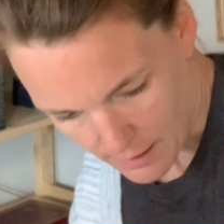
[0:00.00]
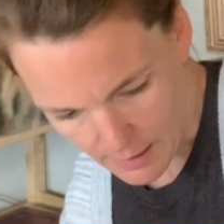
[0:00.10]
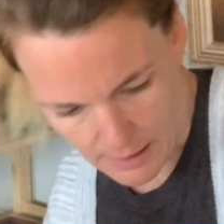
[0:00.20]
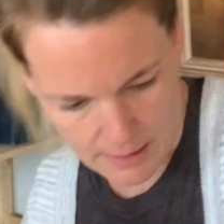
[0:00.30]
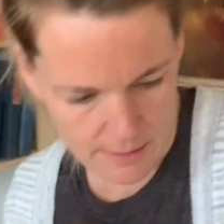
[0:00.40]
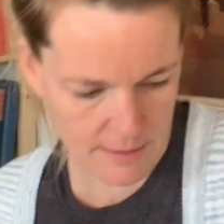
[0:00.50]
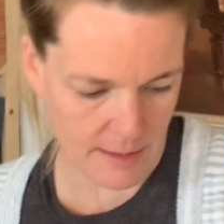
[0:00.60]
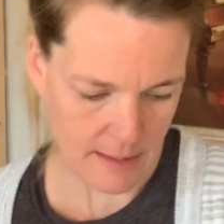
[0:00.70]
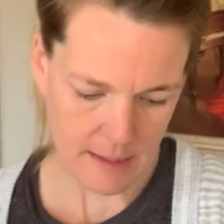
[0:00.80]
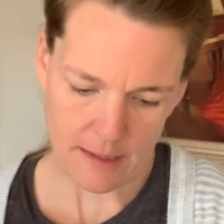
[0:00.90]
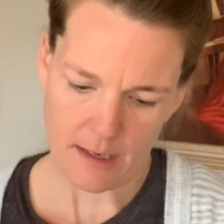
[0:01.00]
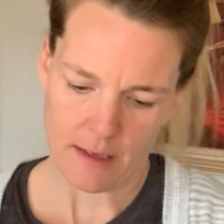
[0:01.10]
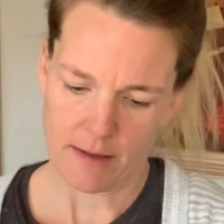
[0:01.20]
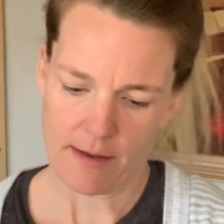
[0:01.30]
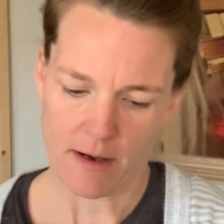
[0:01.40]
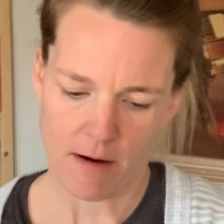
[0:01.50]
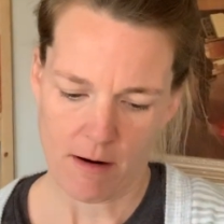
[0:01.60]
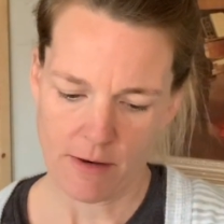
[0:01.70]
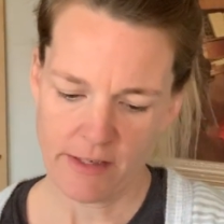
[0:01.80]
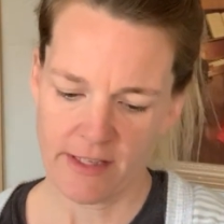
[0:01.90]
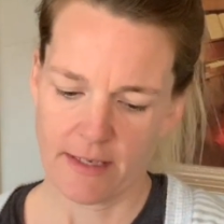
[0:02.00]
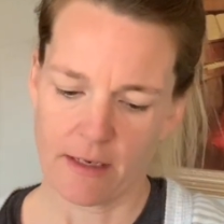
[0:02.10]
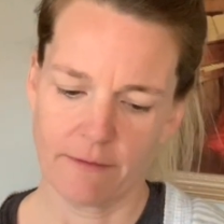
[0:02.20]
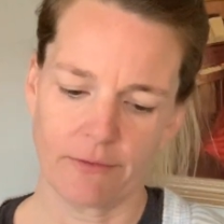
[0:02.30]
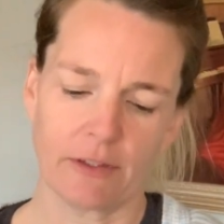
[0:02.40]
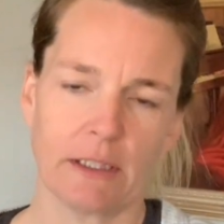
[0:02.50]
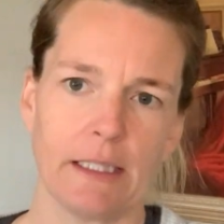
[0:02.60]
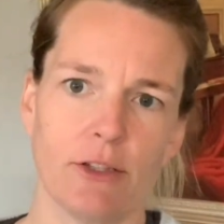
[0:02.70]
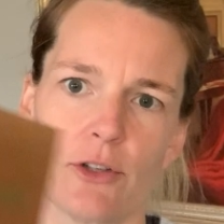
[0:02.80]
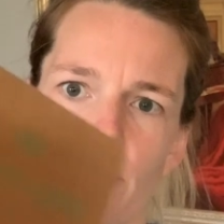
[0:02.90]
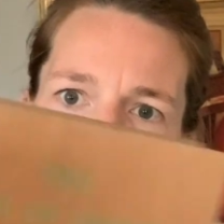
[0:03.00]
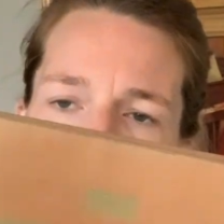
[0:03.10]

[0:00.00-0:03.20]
And then The Arts of Leisure.